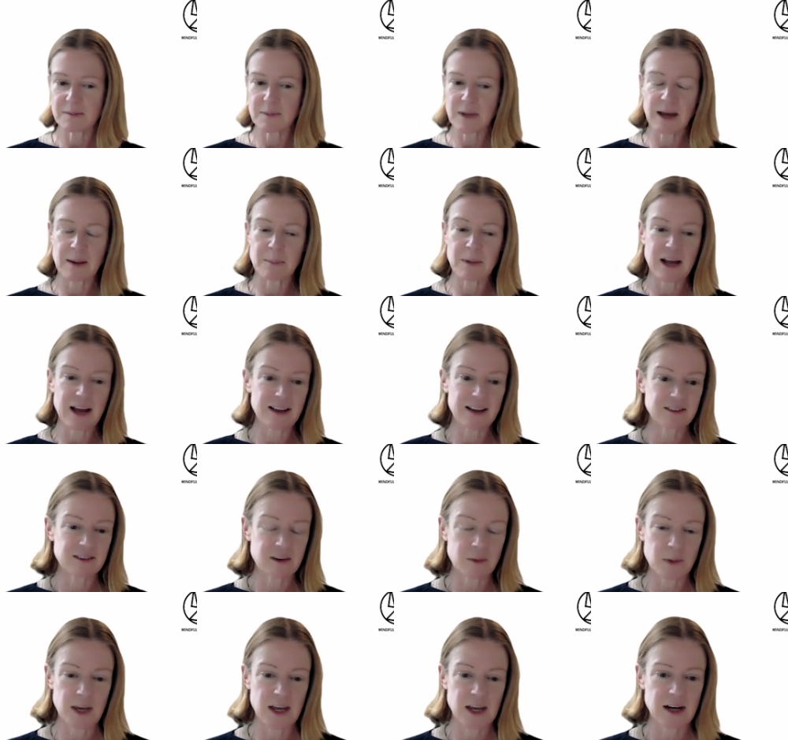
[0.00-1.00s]
Last
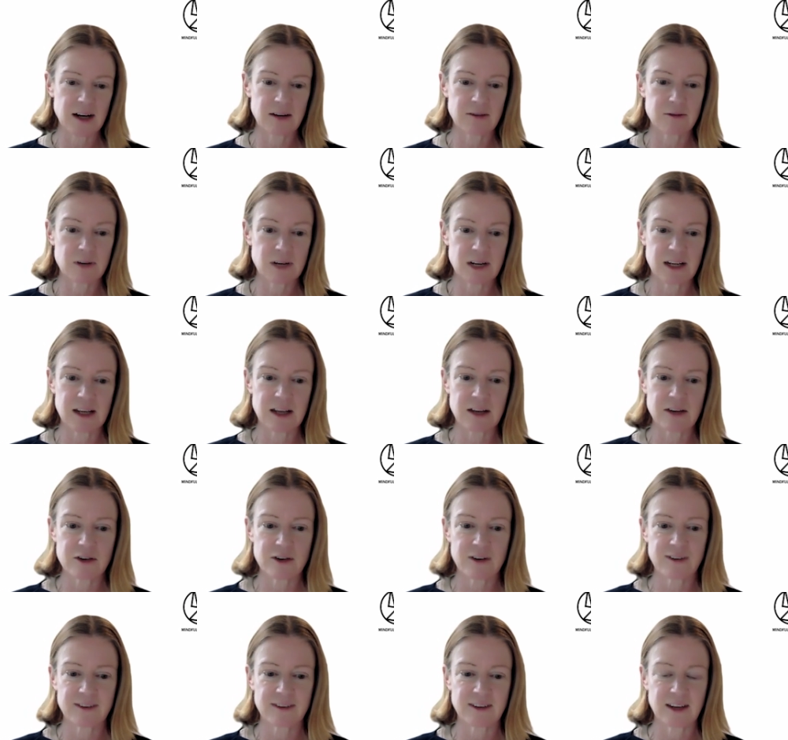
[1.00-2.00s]
year we had a really
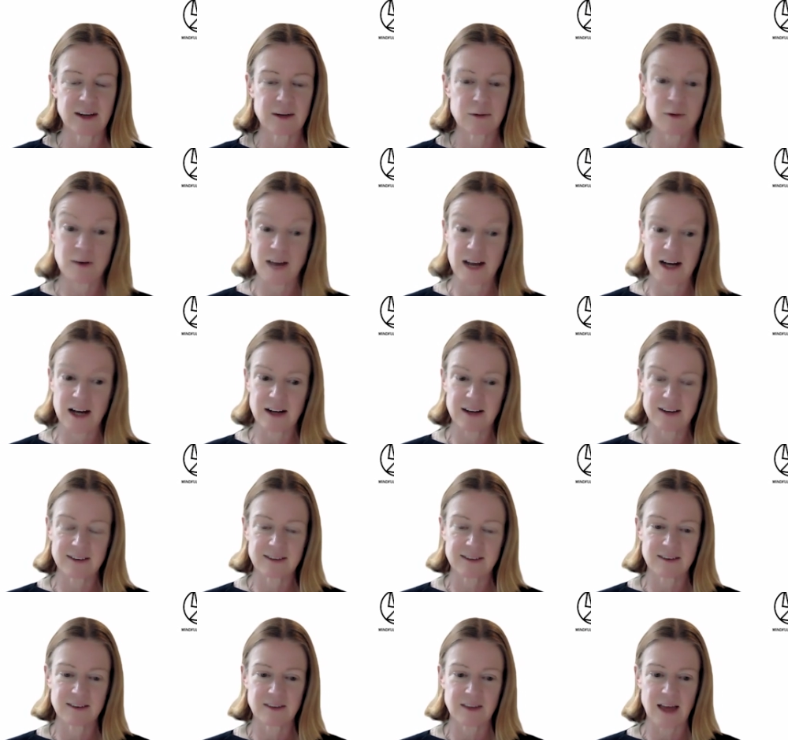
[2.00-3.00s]
interesting
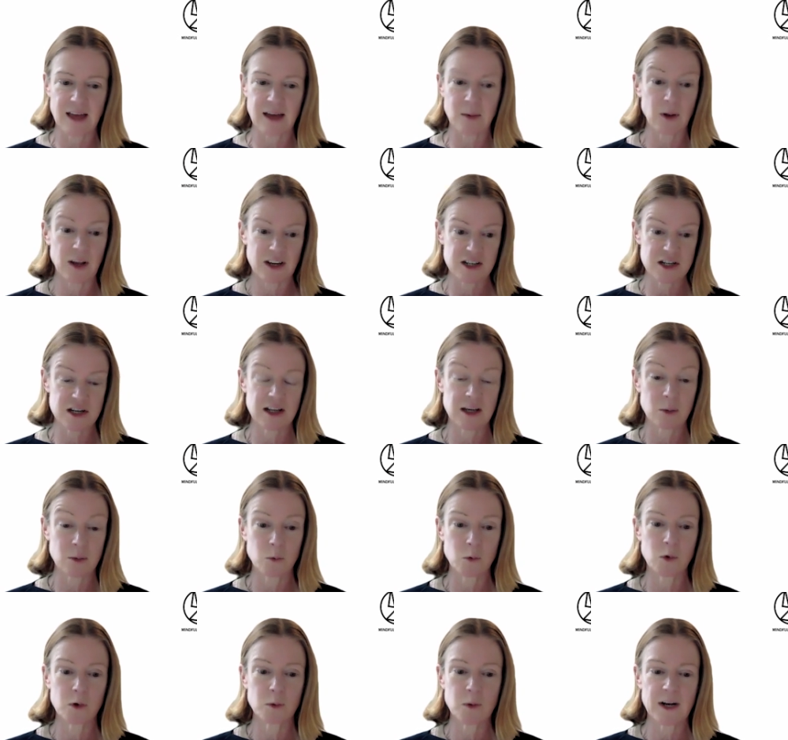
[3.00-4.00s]
finalist, actually
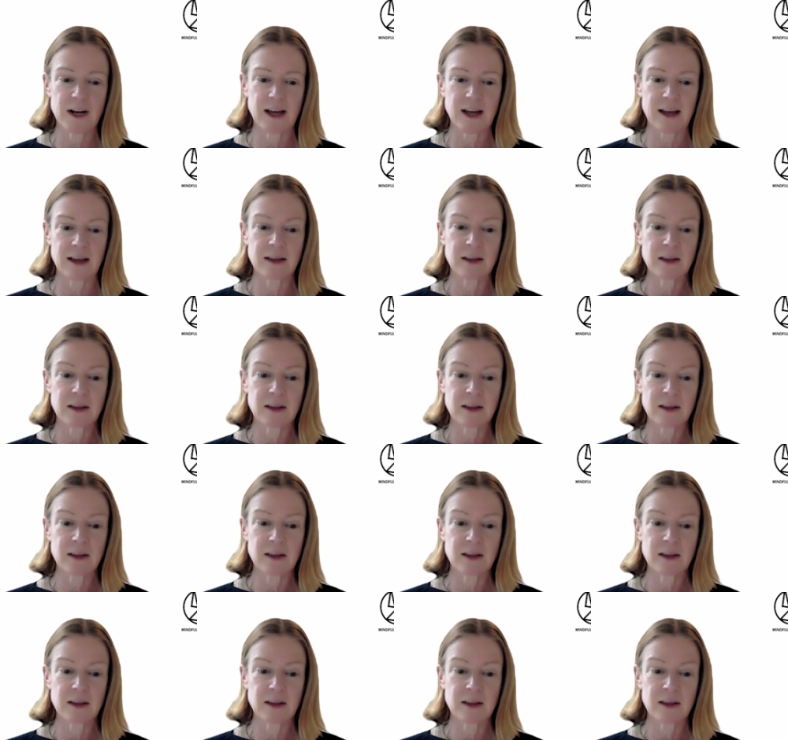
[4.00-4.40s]
award winner,